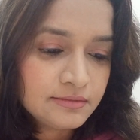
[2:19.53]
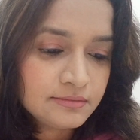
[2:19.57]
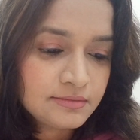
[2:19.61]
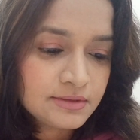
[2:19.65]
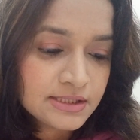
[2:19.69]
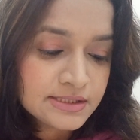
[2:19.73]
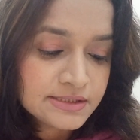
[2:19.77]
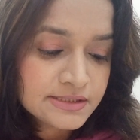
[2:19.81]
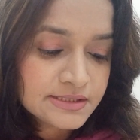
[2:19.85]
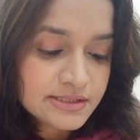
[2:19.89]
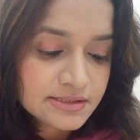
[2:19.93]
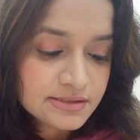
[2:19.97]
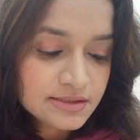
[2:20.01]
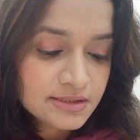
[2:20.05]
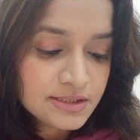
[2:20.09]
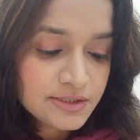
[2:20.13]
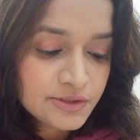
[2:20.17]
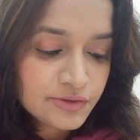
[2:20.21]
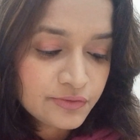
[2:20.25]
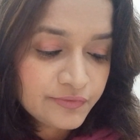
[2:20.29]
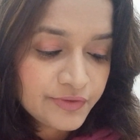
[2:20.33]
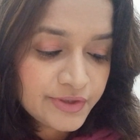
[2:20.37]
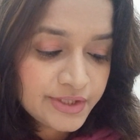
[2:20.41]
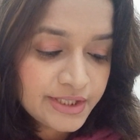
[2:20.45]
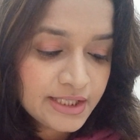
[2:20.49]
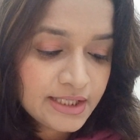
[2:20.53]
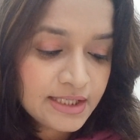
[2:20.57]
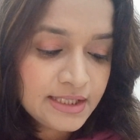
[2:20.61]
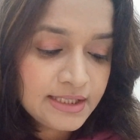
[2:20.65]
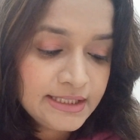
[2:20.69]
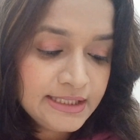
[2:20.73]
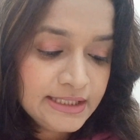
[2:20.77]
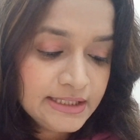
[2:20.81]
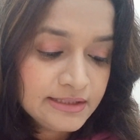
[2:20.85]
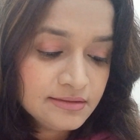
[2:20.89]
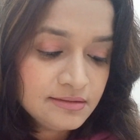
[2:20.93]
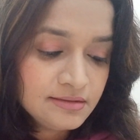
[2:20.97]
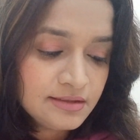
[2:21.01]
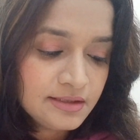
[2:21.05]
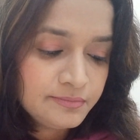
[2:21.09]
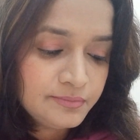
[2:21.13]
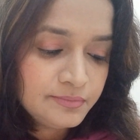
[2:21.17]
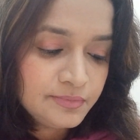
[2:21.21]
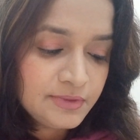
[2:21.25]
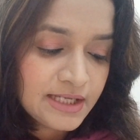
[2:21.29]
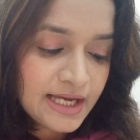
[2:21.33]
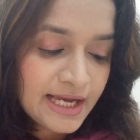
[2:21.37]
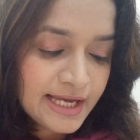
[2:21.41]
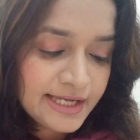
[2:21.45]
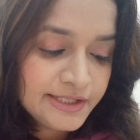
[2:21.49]
concerned over here, legal
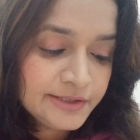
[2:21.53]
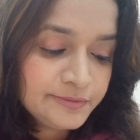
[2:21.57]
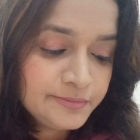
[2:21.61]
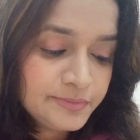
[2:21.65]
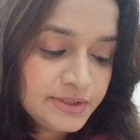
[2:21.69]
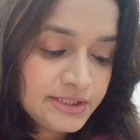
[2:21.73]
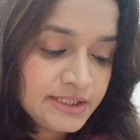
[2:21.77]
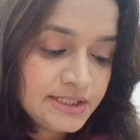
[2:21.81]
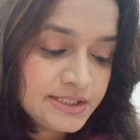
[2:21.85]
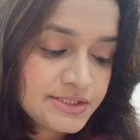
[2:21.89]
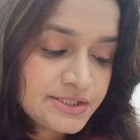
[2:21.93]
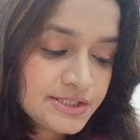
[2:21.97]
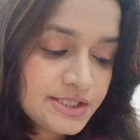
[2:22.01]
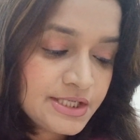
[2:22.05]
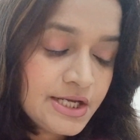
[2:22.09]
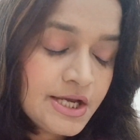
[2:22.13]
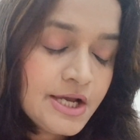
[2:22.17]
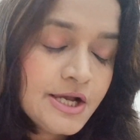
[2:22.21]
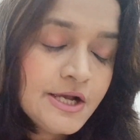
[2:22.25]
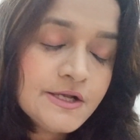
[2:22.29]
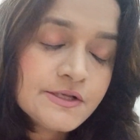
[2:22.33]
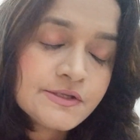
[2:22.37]
liability,